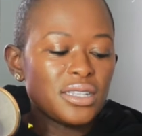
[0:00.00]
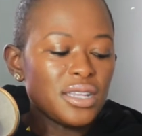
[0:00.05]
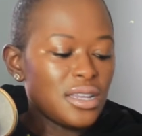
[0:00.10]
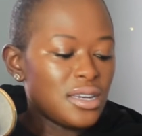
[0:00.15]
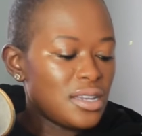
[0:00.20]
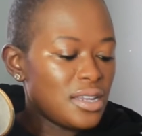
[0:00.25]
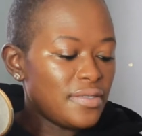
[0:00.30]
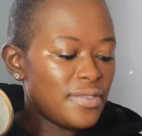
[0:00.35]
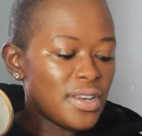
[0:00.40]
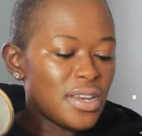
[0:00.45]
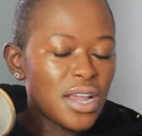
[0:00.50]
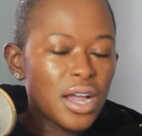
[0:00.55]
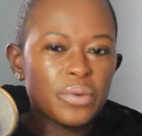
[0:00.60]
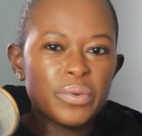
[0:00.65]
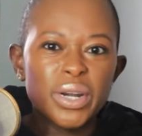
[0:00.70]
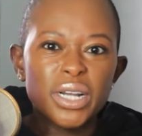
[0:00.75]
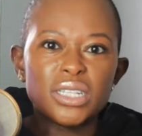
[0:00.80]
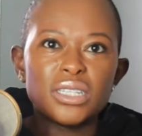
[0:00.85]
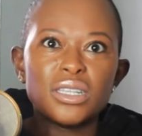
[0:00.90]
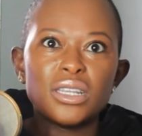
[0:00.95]
And even now
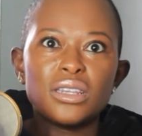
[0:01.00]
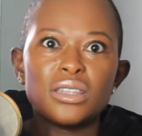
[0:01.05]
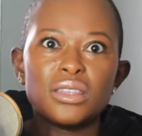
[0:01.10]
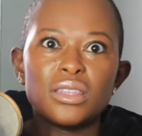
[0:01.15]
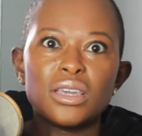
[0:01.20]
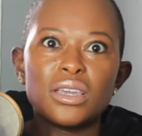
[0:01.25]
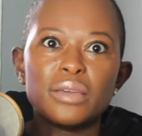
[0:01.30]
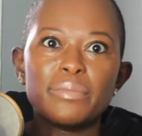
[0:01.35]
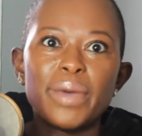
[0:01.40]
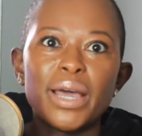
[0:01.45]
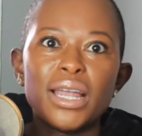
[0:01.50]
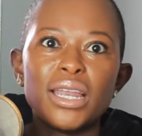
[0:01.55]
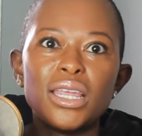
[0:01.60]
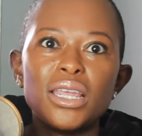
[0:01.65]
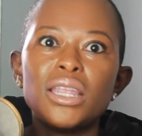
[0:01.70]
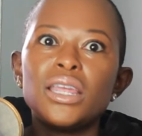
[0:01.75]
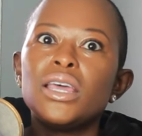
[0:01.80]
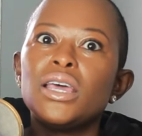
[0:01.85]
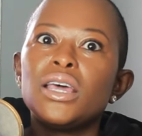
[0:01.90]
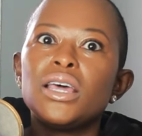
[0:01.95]
when I sit and think about
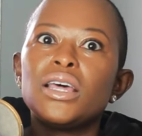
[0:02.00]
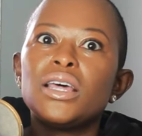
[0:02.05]
it,